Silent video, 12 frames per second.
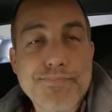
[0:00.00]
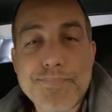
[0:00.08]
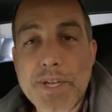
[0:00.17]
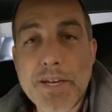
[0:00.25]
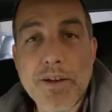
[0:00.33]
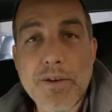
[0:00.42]

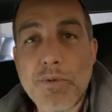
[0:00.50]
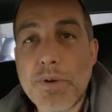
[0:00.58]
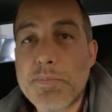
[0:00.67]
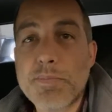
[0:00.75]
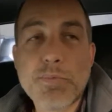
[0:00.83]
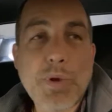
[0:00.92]
you know,
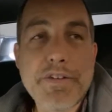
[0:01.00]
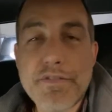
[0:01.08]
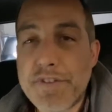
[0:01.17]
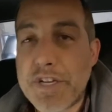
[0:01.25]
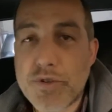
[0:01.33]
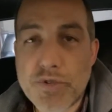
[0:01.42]
whatever
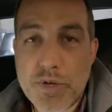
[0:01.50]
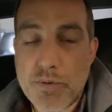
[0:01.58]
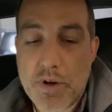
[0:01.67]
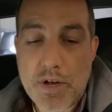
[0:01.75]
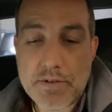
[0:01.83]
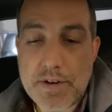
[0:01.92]
features you
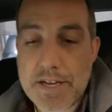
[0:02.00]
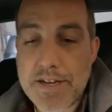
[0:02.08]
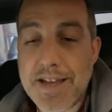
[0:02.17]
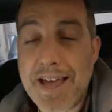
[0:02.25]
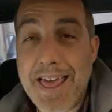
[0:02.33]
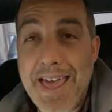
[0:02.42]
want, right? You
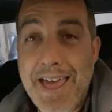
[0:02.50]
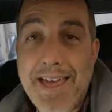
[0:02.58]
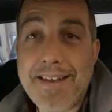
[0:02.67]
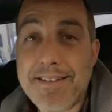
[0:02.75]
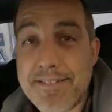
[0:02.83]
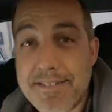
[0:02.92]
got to
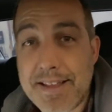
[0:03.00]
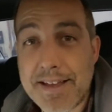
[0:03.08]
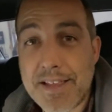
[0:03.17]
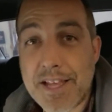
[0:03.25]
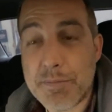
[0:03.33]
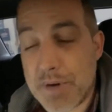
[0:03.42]
add like
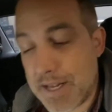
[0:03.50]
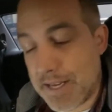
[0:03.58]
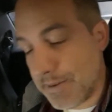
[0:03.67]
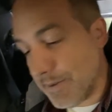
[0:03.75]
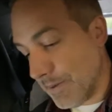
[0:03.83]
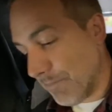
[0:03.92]
a lot of money.
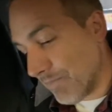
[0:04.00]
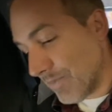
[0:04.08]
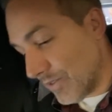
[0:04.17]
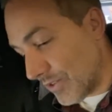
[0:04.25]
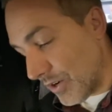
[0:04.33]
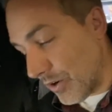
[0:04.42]

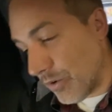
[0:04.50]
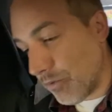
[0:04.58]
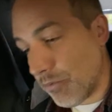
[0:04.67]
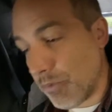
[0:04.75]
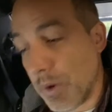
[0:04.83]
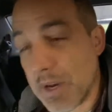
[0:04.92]
So
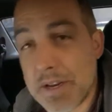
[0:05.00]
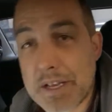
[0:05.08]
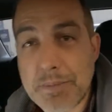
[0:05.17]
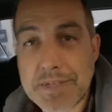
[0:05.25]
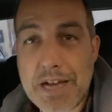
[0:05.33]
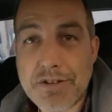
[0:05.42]
what it
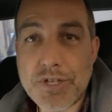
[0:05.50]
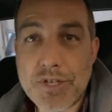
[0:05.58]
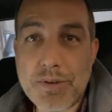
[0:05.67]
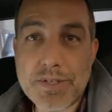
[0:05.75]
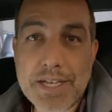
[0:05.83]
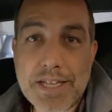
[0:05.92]
comes out
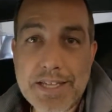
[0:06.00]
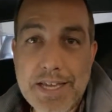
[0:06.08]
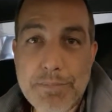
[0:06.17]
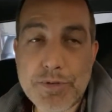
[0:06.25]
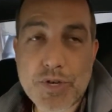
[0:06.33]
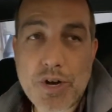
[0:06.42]
to is that the
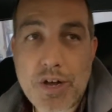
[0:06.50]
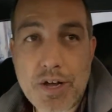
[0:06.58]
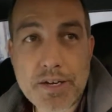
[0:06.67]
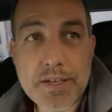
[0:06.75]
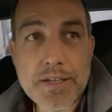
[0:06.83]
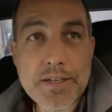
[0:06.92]

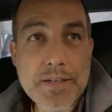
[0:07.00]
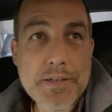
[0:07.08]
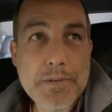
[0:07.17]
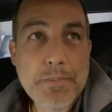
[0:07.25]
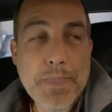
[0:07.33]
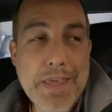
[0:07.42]

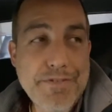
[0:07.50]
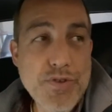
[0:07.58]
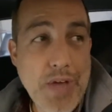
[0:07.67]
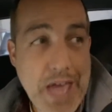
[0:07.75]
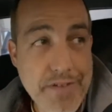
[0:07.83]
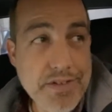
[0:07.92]
M-Tron, if
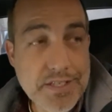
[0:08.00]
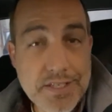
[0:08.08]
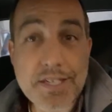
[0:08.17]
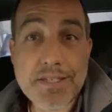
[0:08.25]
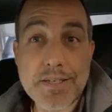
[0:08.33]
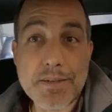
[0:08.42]
you have a
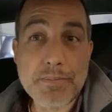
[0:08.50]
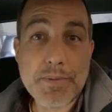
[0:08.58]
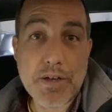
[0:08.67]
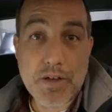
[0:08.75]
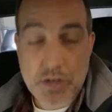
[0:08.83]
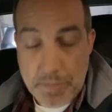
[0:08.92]
system,
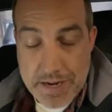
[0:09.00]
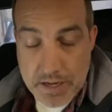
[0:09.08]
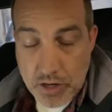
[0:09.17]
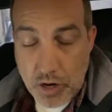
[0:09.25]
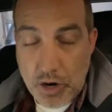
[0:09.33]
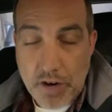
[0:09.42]
a
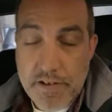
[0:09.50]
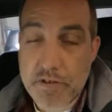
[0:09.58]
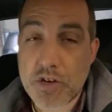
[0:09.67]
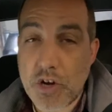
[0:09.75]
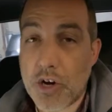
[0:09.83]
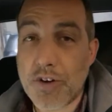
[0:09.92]
car, if you have
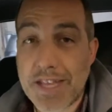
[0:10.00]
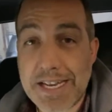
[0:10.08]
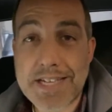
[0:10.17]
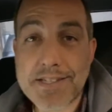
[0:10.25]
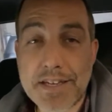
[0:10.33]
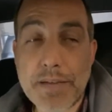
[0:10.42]
a car that
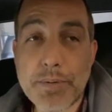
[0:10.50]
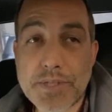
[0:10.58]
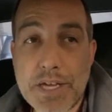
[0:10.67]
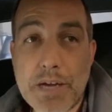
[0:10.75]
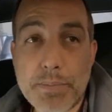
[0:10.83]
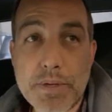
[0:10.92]
needs a lot of inputs
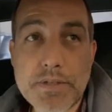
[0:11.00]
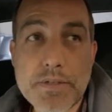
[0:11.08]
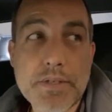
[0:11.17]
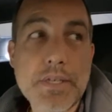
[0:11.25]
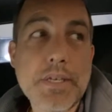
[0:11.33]
and outputs,